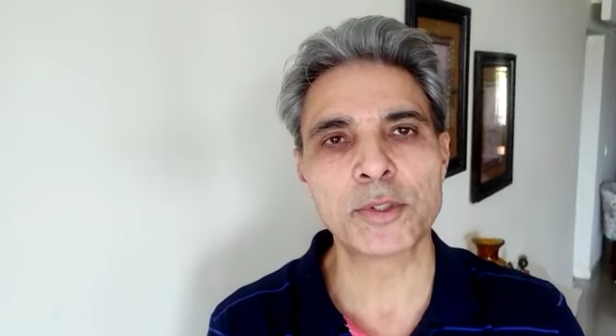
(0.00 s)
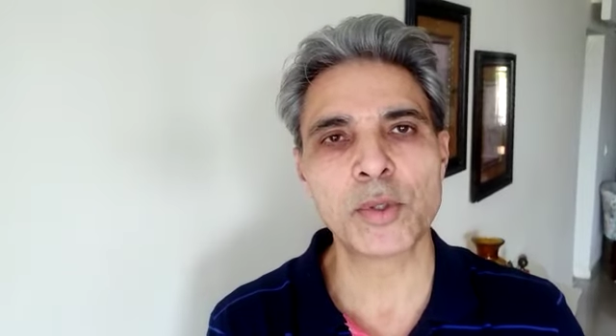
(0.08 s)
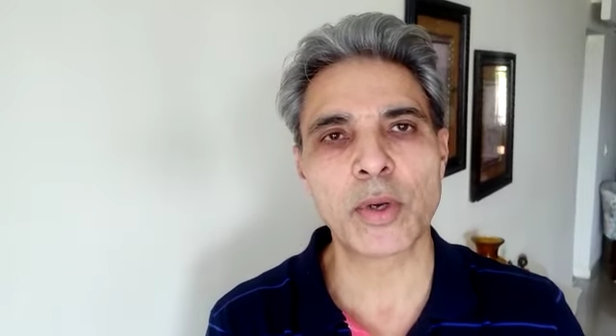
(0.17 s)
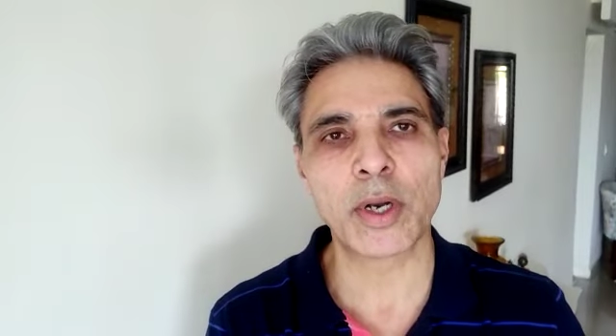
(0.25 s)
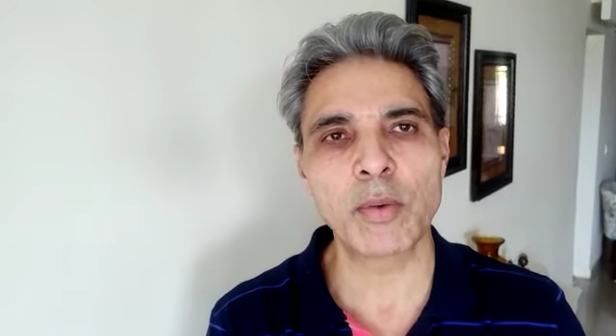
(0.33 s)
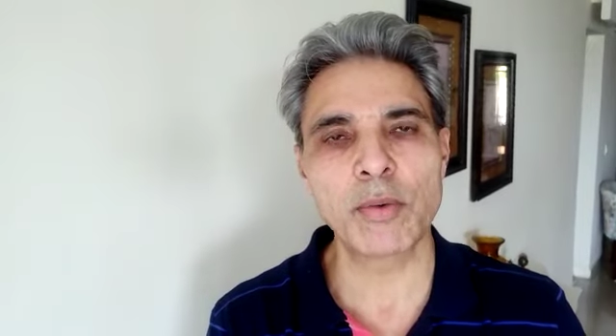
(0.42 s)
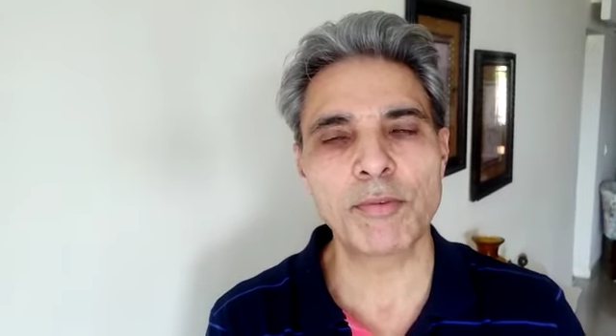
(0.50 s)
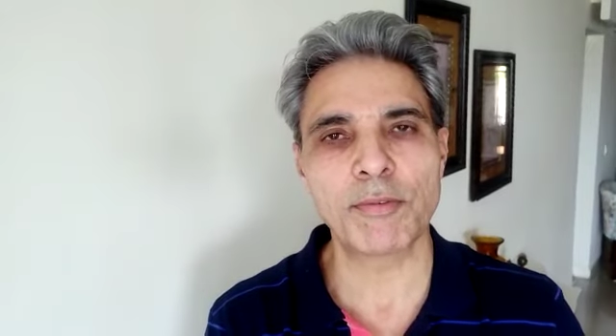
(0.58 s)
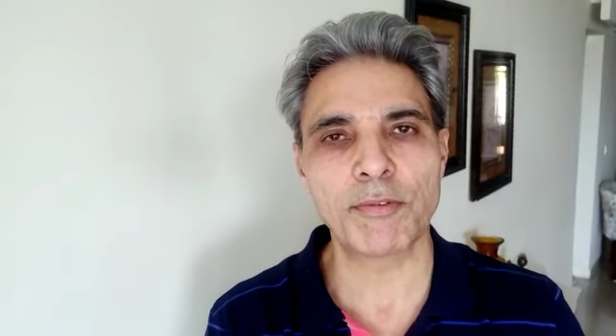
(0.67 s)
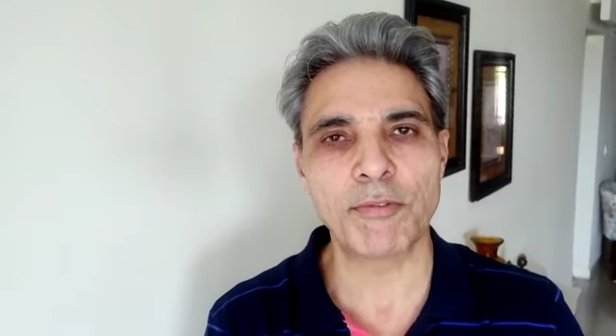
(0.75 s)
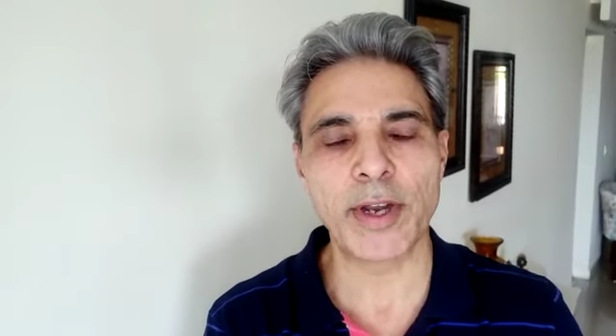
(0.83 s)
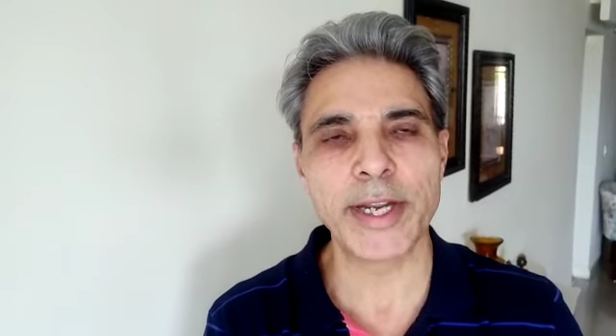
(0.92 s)
to around
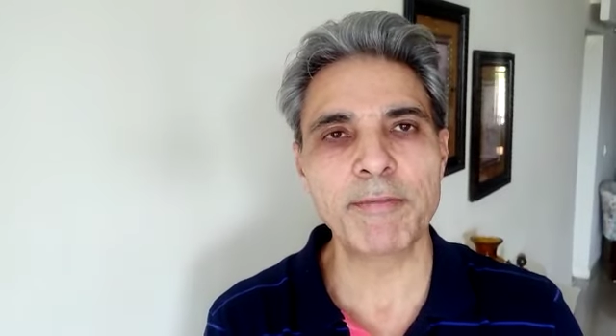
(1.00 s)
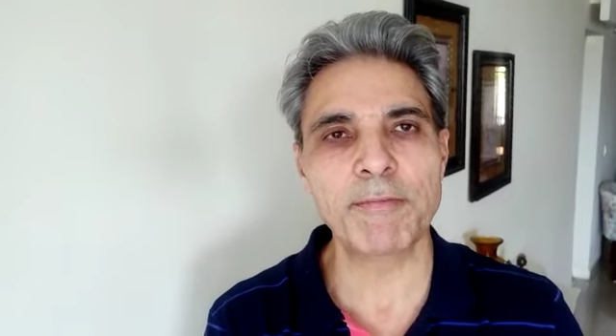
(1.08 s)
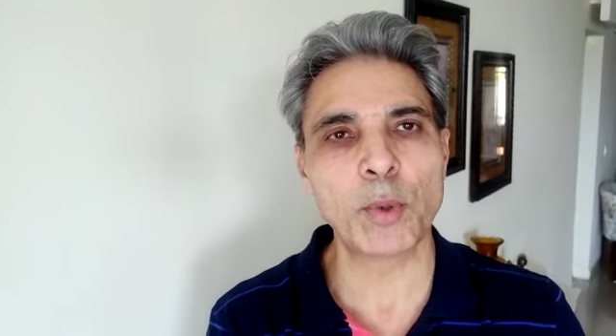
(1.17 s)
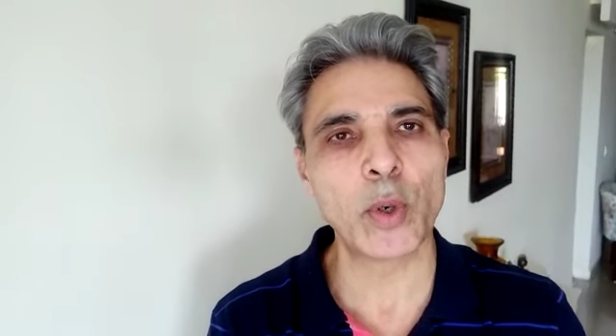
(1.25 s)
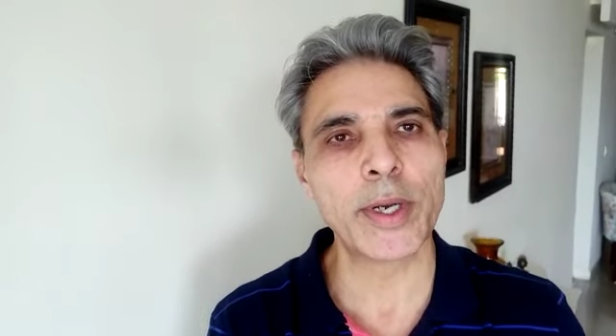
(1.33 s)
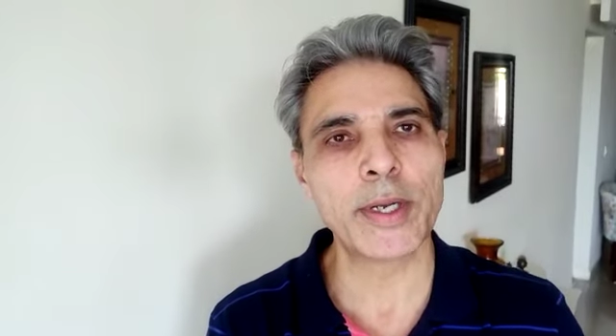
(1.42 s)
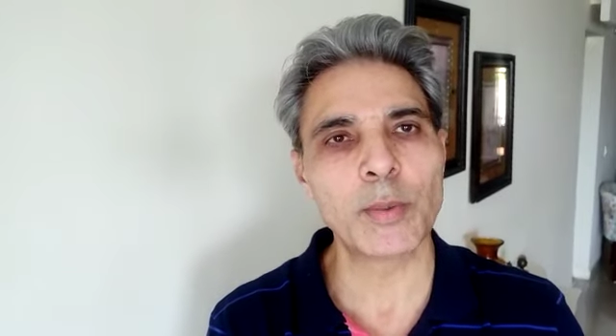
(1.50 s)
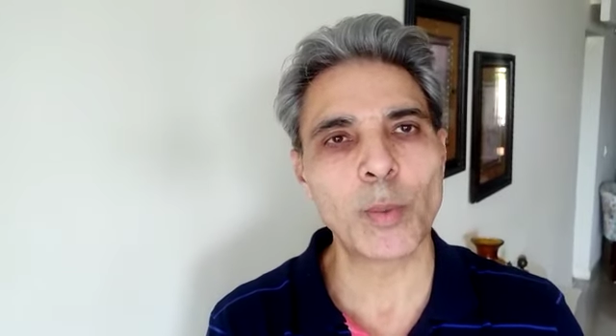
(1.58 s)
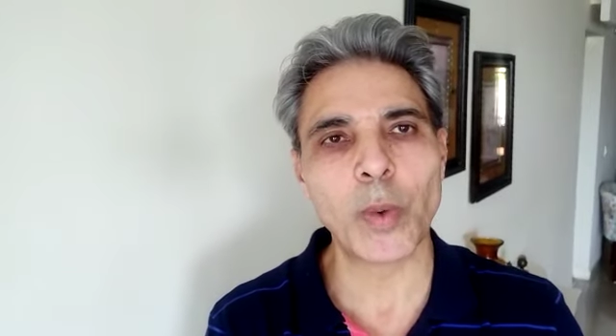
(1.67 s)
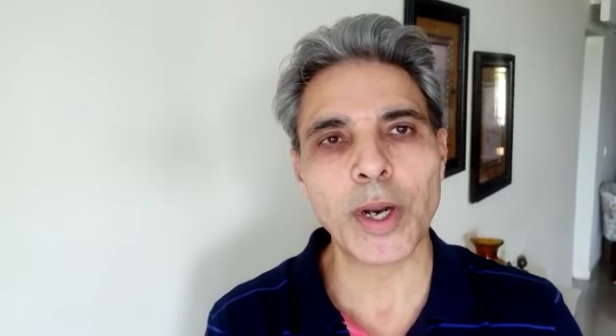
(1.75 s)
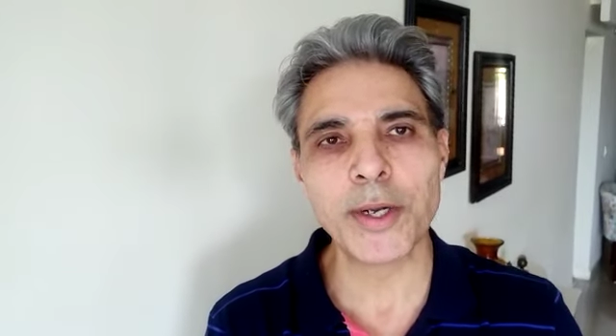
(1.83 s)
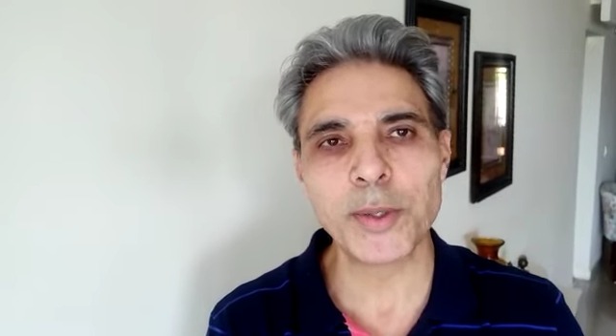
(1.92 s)

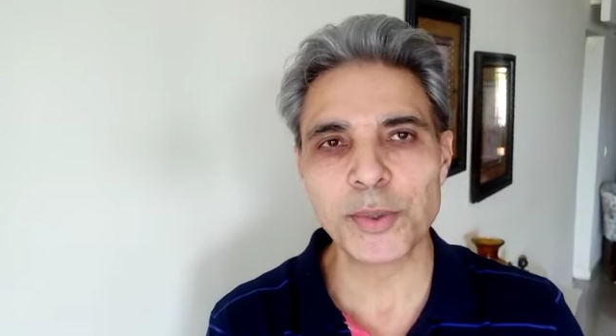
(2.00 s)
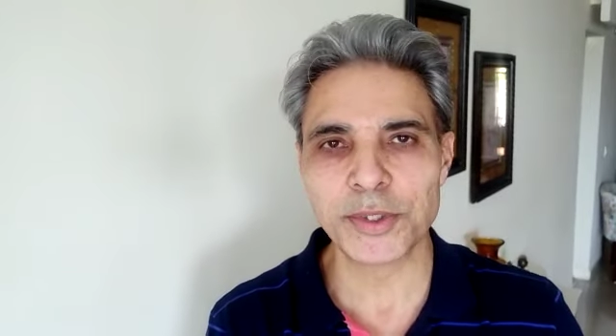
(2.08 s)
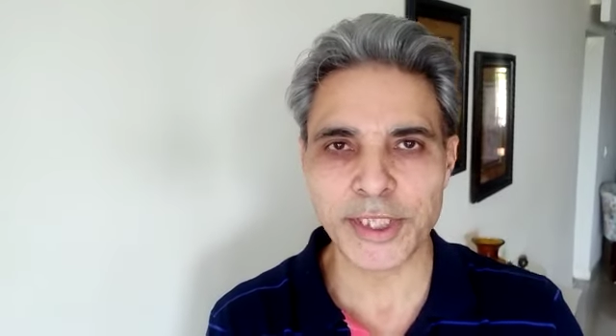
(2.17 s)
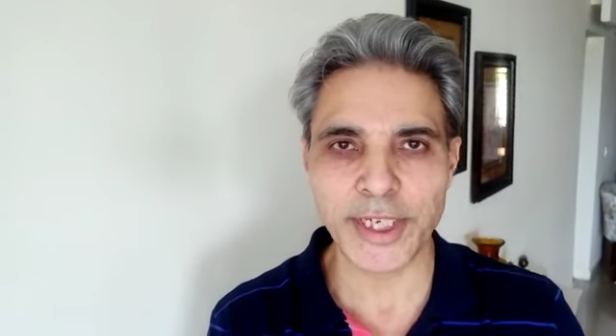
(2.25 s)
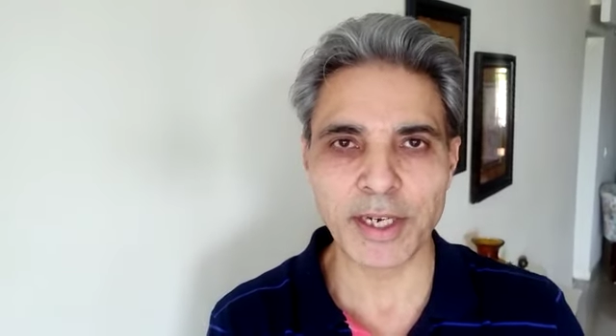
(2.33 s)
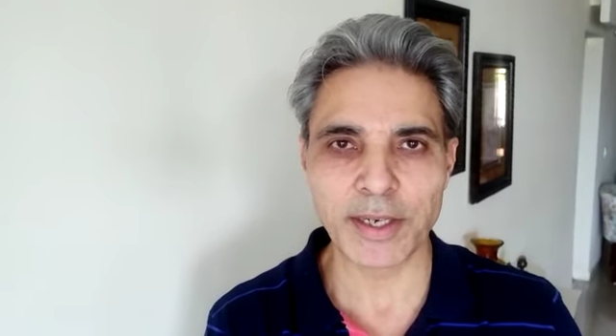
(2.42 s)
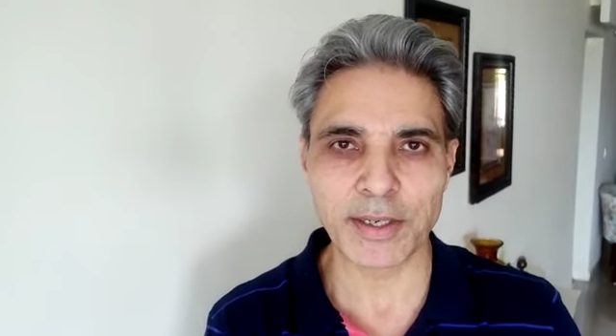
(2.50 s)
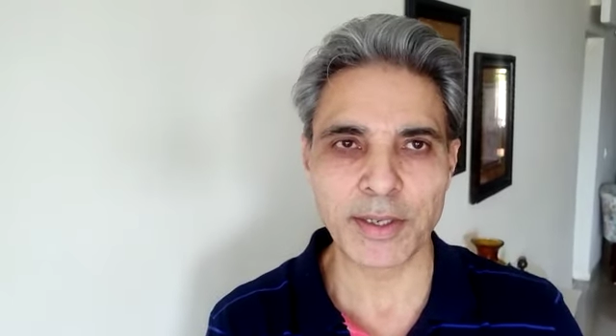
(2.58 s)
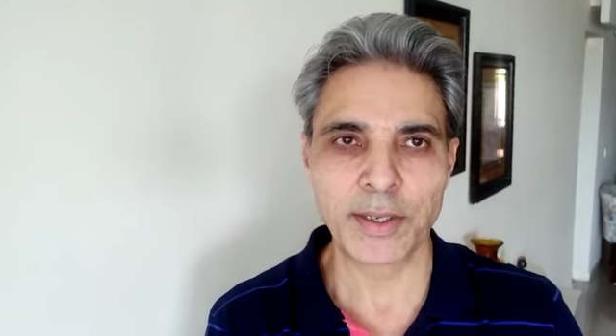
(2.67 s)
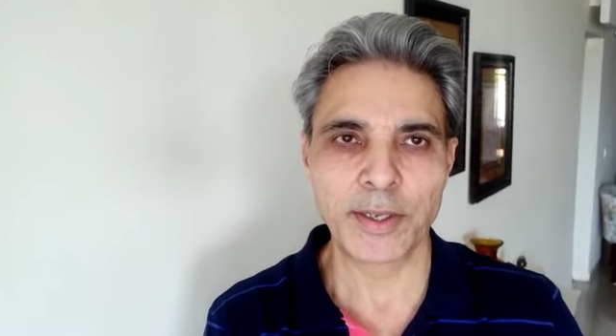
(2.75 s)
5.12 crore.